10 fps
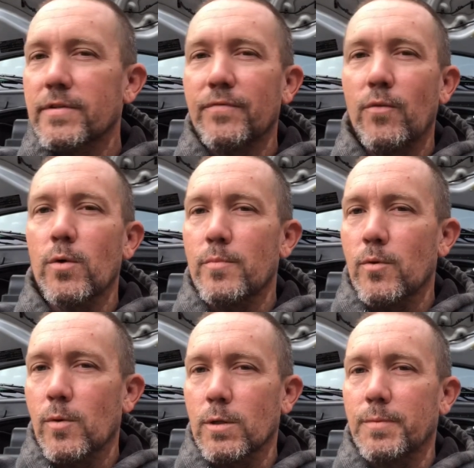it's 40 more
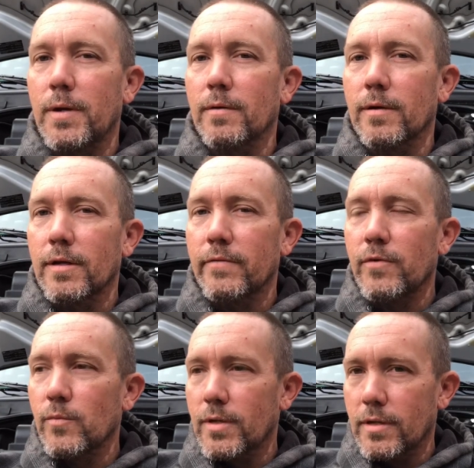horsepower if
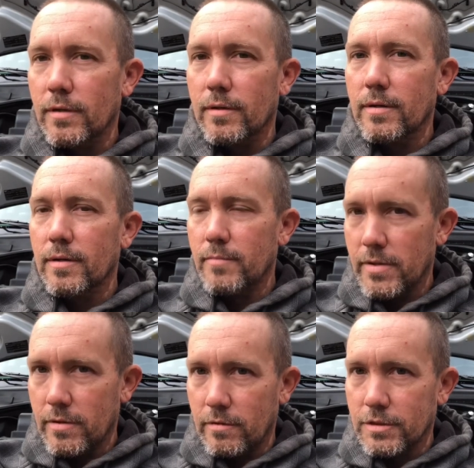you're running
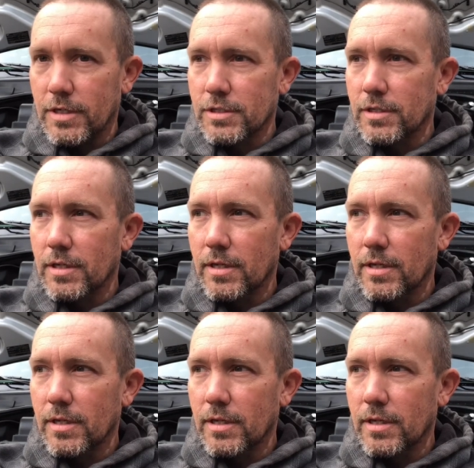methanol injection.